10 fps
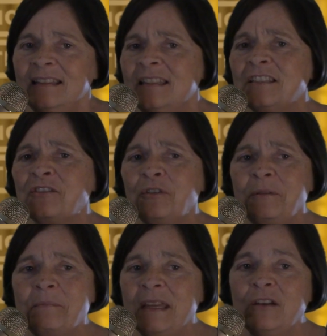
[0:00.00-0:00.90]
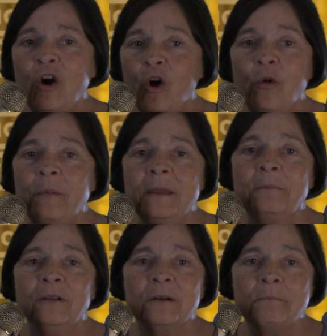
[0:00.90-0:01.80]
This could mean all
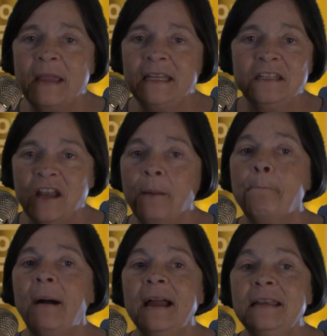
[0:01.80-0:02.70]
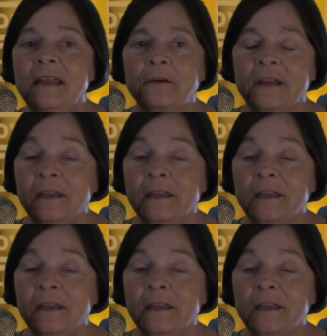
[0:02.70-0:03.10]
people are made non-binary